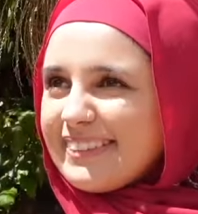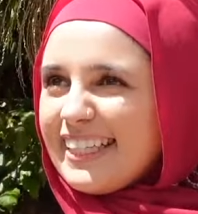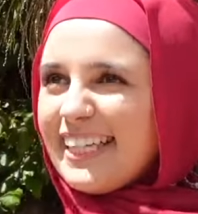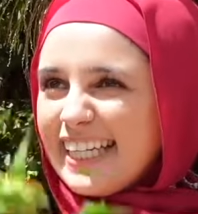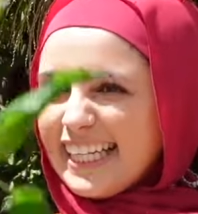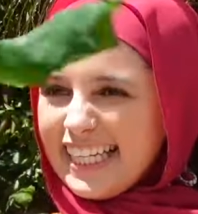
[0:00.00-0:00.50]
You
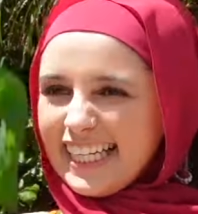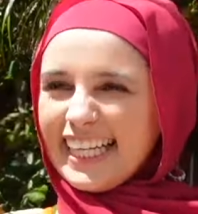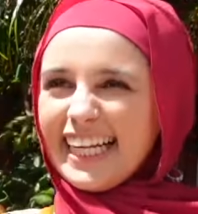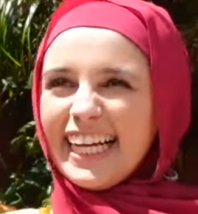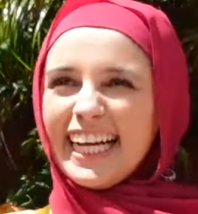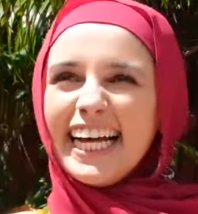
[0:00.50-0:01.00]

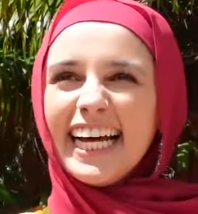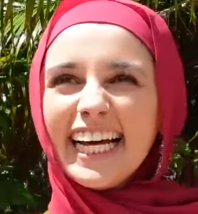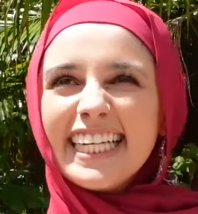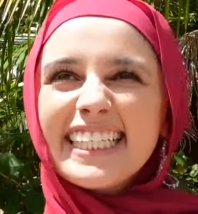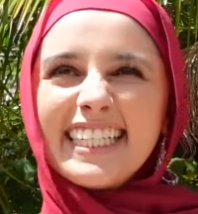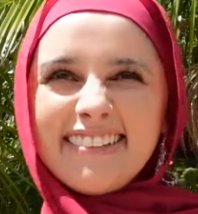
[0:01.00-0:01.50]

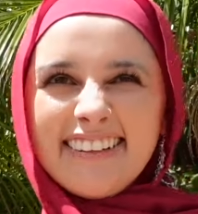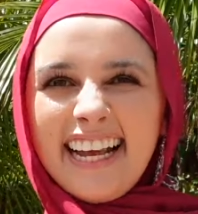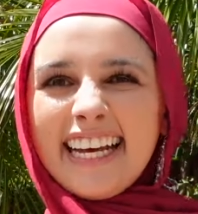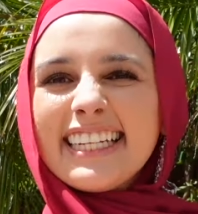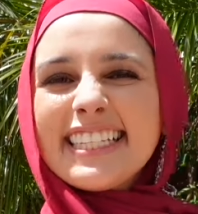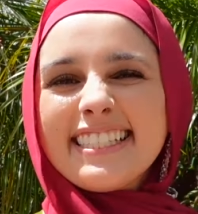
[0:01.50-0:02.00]
didn't even
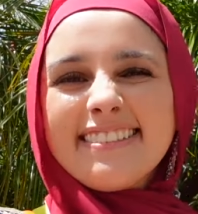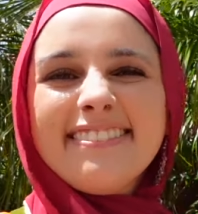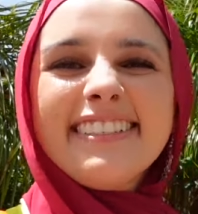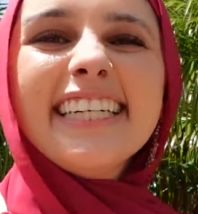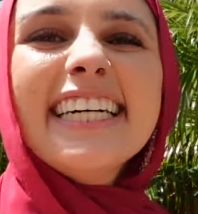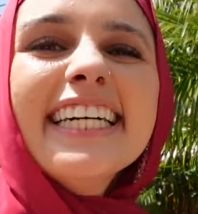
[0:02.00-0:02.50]
hand it to
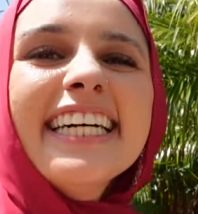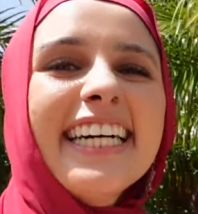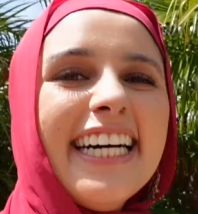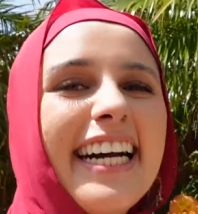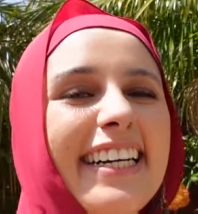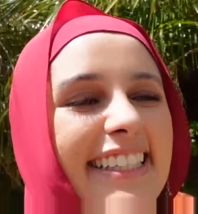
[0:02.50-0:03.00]
me.
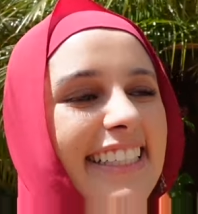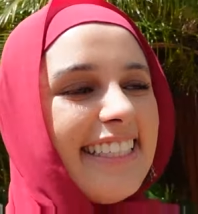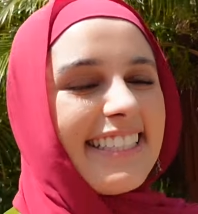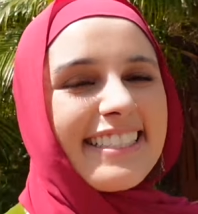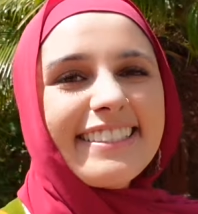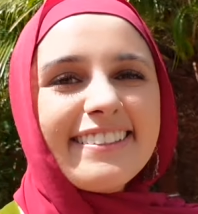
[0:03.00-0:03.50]
All right,
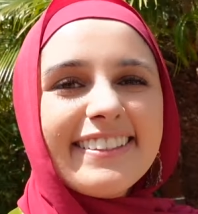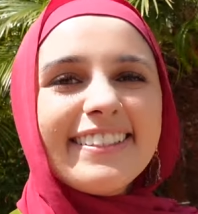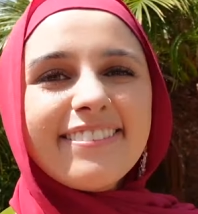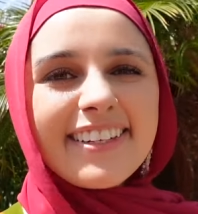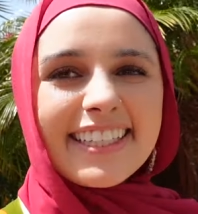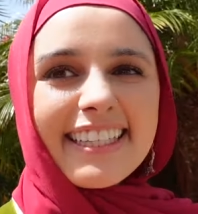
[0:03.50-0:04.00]
let's go ahead
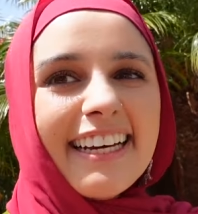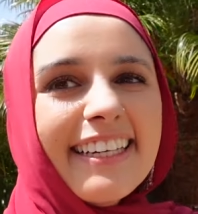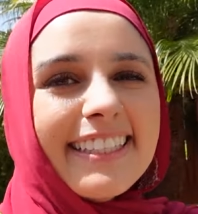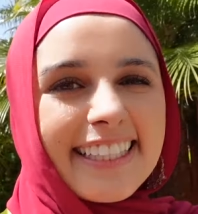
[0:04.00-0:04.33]
and make that.